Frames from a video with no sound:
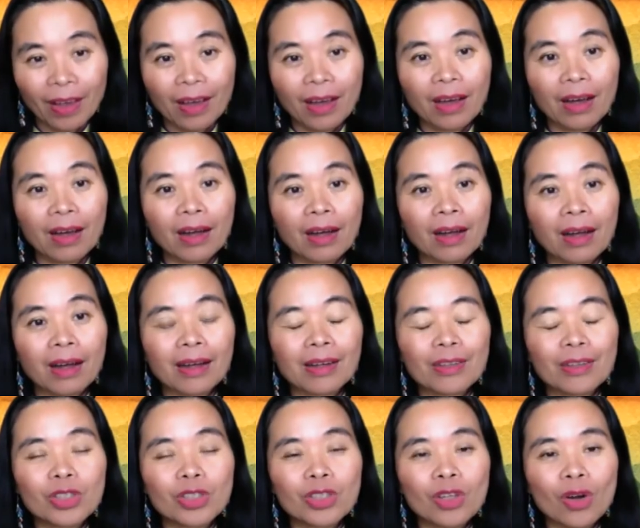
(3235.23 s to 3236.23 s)

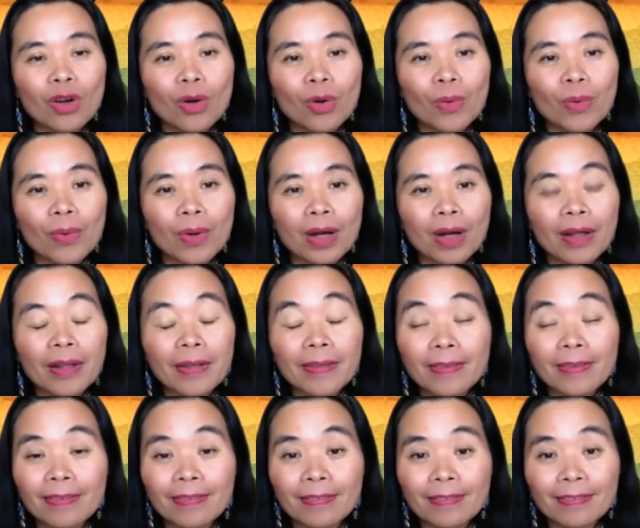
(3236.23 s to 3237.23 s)

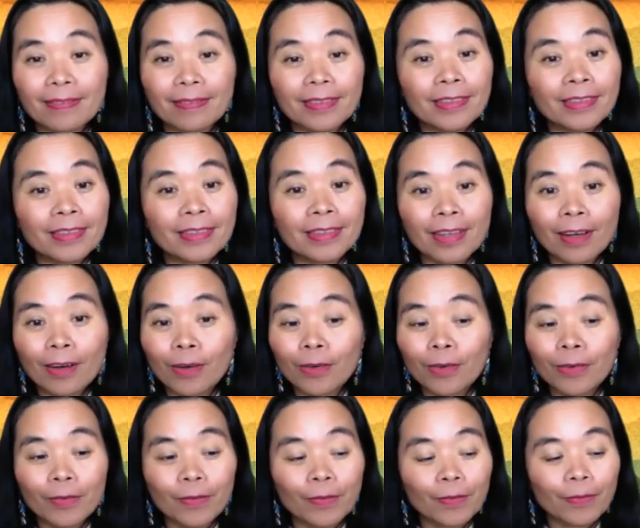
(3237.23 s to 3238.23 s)
You know,
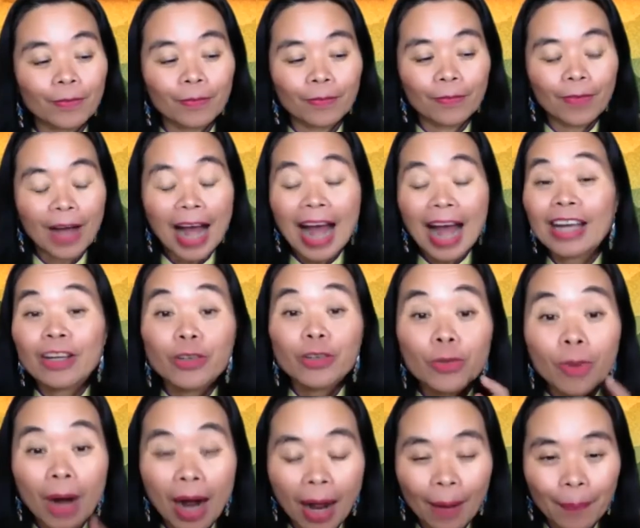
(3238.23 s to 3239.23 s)
I grew
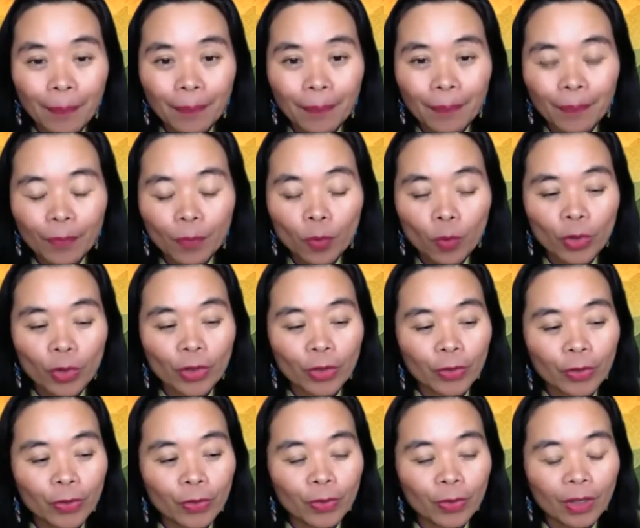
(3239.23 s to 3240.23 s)
up with
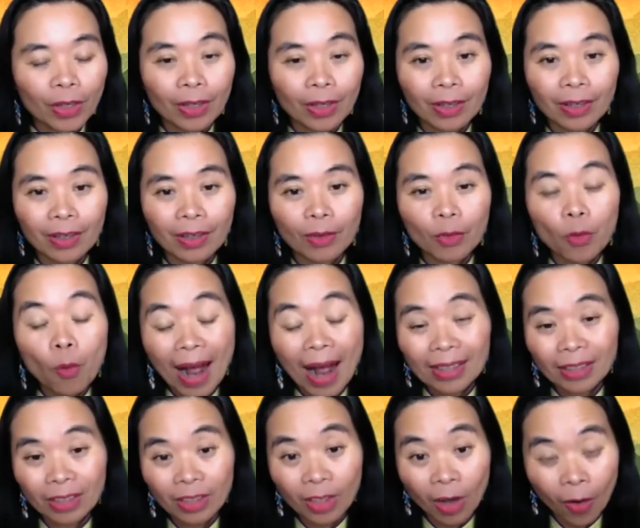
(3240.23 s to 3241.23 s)
one
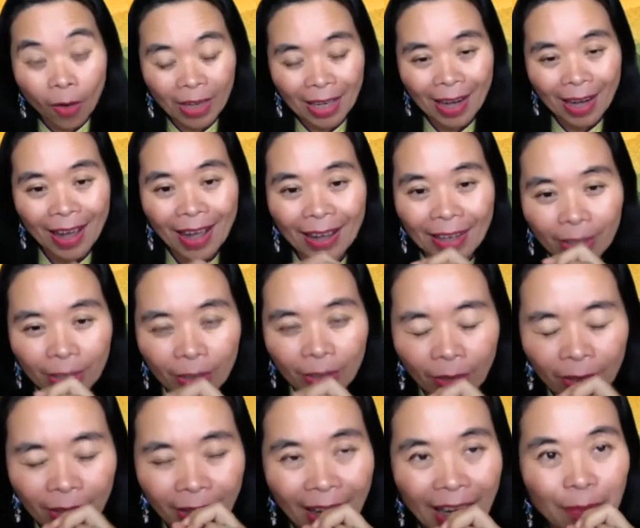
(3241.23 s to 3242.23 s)
Con Lai. Con
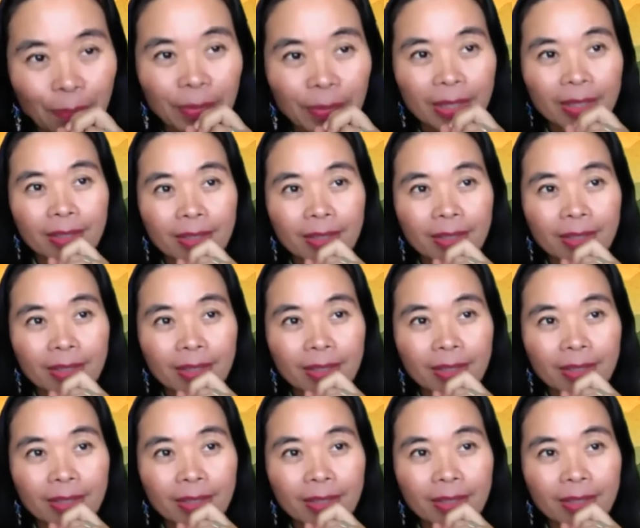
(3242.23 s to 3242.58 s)
Lai means